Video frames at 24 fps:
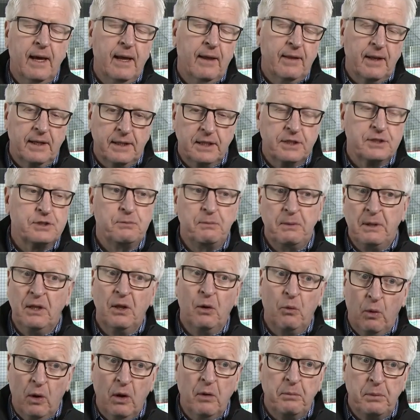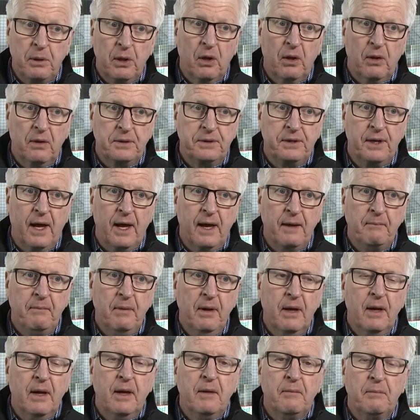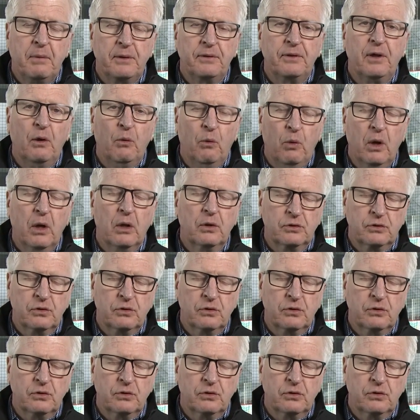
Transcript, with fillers: That doesn't mean they will be all the time, but they will